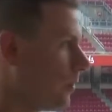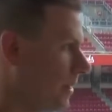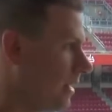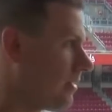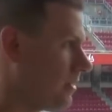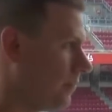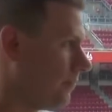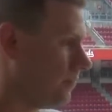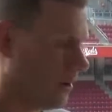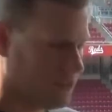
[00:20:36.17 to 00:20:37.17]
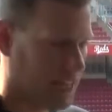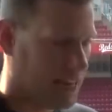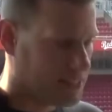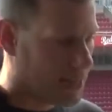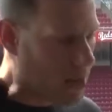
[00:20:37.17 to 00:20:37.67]
because of
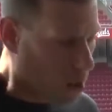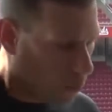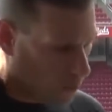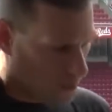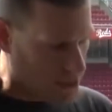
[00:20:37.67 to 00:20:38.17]
SASE. When we